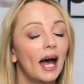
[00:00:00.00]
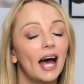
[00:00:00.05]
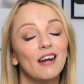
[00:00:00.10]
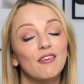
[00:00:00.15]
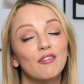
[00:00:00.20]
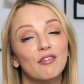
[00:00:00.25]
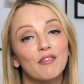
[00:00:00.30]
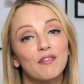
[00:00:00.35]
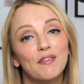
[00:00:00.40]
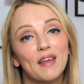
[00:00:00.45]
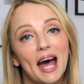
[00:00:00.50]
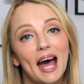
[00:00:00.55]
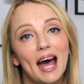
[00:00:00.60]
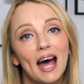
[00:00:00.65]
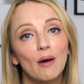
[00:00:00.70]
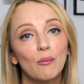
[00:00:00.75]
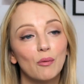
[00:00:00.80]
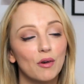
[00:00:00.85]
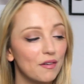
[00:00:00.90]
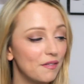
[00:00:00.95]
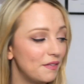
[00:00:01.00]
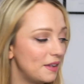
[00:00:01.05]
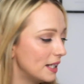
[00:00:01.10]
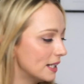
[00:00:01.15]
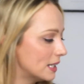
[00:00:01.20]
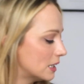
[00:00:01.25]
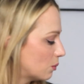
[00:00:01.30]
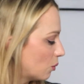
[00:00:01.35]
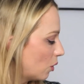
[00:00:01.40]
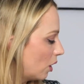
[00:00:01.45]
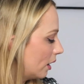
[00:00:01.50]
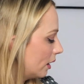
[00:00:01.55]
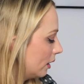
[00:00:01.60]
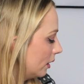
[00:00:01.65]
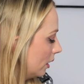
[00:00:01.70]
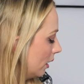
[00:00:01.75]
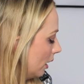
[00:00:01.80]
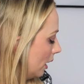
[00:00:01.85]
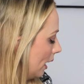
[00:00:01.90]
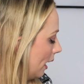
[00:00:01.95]
And for that, with this
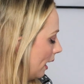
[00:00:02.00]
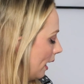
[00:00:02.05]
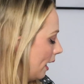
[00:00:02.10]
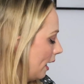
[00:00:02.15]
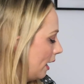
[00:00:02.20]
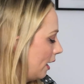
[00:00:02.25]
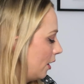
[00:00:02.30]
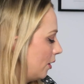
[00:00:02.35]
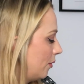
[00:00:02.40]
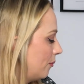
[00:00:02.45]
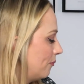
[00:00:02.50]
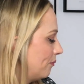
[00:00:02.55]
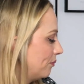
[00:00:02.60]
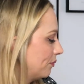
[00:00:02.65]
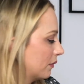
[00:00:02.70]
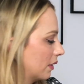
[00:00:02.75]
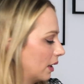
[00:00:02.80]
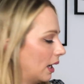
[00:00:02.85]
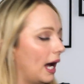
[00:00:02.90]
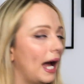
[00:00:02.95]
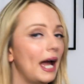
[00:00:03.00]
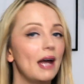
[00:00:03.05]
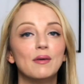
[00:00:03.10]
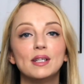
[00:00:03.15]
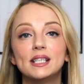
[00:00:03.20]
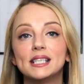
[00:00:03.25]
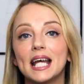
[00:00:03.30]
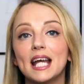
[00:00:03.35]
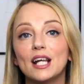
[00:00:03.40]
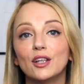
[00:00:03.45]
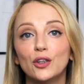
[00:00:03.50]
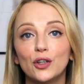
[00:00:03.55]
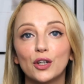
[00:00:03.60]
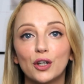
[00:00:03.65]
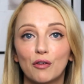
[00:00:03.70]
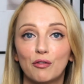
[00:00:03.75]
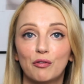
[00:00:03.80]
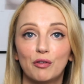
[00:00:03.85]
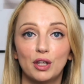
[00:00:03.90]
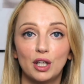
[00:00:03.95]
one, I would say
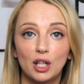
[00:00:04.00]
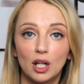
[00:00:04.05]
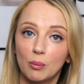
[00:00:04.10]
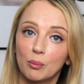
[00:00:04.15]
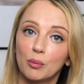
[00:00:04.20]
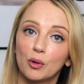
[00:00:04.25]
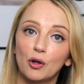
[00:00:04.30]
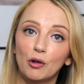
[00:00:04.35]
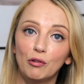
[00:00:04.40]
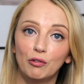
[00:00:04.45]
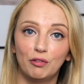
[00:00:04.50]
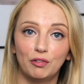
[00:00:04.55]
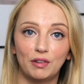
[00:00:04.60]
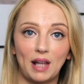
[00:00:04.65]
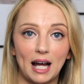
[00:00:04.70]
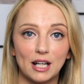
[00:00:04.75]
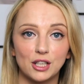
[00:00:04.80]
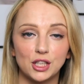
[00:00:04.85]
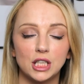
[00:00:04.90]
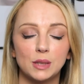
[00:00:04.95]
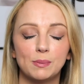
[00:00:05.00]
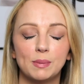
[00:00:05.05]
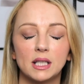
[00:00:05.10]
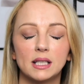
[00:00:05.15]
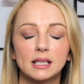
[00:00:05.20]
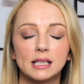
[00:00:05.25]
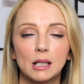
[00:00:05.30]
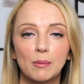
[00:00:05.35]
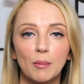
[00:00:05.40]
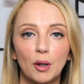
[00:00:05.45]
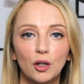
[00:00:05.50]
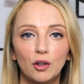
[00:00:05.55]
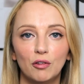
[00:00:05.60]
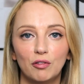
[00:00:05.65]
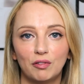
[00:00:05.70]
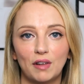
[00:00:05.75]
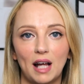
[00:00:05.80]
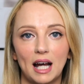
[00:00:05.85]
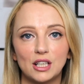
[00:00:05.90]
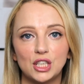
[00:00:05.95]
look for the number of flashes, because the amount
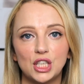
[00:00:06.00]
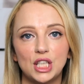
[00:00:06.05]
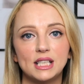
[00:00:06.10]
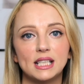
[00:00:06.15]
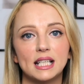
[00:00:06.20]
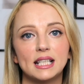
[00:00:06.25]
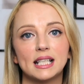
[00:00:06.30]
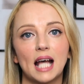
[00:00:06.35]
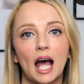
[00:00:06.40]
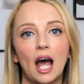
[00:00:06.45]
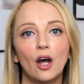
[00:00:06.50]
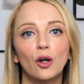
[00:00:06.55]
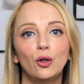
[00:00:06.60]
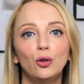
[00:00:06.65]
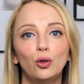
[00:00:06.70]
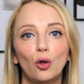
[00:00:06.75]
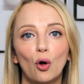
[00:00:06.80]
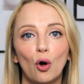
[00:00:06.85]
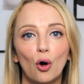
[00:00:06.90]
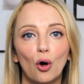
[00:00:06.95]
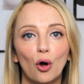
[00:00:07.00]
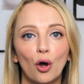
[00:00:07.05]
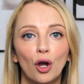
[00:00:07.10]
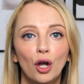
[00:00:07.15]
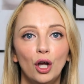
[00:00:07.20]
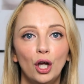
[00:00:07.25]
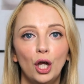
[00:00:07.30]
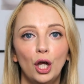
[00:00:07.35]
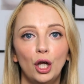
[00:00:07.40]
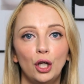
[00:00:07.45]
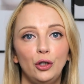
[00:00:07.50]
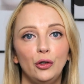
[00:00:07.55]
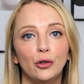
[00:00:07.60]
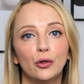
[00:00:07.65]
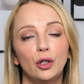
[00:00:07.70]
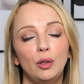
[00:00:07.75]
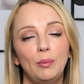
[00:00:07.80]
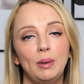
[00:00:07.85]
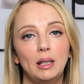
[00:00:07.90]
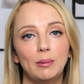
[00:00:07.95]
of flashes is how long you're
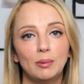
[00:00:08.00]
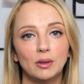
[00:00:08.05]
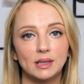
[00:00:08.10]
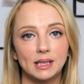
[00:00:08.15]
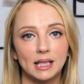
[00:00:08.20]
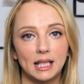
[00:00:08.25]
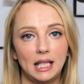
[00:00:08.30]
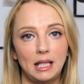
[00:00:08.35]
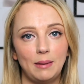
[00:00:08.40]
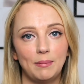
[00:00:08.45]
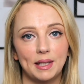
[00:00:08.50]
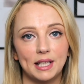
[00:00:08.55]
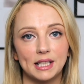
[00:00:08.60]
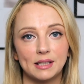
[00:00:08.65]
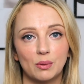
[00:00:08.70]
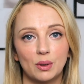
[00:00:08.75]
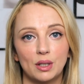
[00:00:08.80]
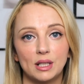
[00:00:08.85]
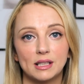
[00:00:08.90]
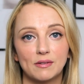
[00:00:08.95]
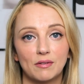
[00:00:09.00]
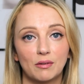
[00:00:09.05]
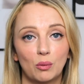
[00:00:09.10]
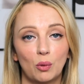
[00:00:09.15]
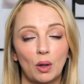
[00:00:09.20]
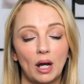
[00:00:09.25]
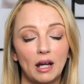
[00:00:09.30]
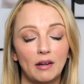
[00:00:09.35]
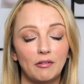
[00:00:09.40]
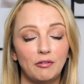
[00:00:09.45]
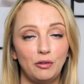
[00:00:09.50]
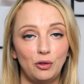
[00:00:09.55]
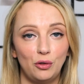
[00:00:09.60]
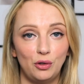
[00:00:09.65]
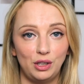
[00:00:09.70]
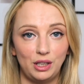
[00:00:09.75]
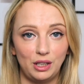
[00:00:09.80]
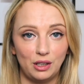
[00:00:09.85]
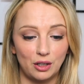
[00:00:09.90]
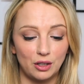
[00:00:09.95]
going to be able to keep this for. It's quite a few
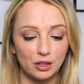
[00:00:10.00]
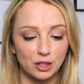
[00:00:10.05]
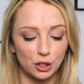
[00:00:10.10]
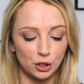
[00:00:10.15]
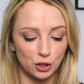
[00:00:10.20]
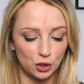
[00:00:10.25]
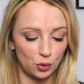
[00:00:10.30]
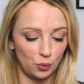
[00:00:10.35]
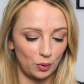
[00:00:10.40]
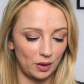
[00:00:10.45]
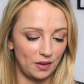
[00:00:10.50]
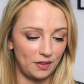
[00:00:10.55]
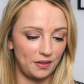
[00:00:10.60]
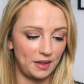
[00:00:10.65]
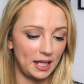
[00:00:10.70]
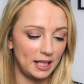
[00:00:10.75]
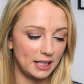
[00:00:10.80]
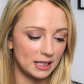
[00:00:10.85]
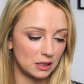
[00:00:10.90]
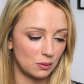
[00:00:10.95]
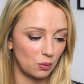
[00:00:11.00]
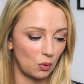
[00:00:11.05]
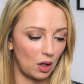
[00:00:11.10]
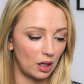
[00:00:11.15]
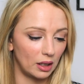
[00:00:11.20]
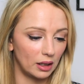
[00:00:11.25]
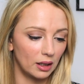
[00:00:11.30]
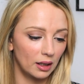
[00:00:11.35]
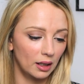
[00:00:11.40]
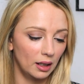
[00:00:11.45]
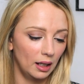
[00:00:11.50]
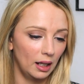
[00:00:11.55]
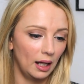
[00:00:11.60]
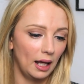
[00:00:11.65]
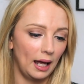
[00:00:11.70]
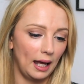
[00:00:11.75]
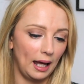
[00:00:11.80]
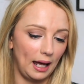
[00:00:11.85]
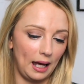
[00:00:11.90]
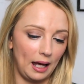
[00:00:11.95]
years. So with this one,
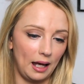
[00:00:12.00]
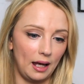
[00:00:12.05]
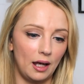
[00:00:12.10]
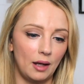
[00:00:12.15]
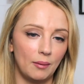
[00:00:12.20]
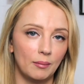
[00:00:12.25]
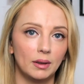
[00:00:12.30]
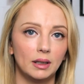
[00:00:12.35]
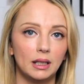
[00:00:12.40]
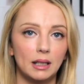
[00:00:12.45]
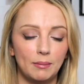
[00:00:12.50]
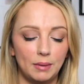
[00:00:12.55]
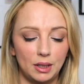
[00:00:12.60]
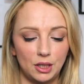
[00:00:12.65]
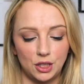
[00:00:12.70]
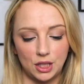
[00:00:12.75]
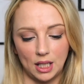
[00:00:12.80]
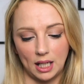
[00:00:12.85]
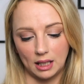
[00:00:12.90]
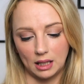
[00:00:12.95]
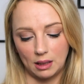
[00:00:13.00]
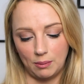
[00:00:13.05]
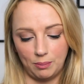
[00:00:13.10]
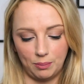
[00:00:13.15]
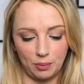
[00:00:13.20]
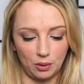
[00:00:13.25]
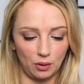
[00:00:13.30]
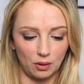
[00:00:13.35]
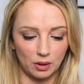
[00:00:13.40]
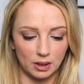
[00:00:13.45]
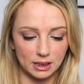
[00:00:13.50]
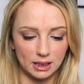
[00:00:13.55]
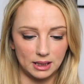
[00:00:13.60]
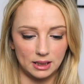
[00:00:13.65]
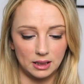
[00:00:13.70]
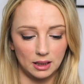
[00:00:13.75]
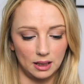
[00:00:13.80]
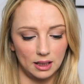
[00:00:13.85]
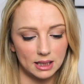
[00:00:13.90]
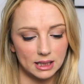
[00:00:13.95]
let me check the box.
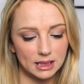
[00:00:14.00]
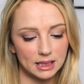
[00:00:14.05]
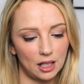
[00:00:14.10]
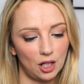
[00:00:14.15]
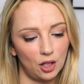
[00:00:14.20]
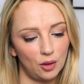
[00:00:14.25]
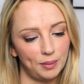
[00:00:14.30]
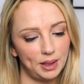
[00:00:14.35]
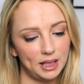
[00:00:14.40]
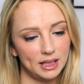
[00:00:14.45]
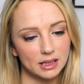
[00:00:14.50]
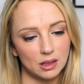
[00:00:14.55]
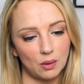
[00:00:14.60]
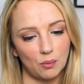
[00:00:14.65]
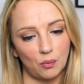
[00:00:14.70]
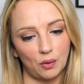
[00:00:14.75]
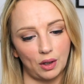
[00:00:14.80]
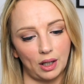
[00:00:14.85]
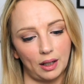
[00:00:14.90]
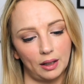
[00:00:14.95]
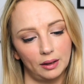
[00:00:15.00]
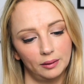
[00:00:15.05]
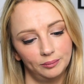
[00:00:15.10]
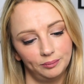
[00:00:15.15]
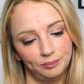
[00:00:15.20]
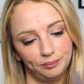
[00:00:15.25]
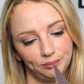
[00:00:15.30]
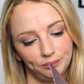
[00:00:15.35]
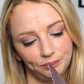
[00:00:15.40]
It does tell me somewhere.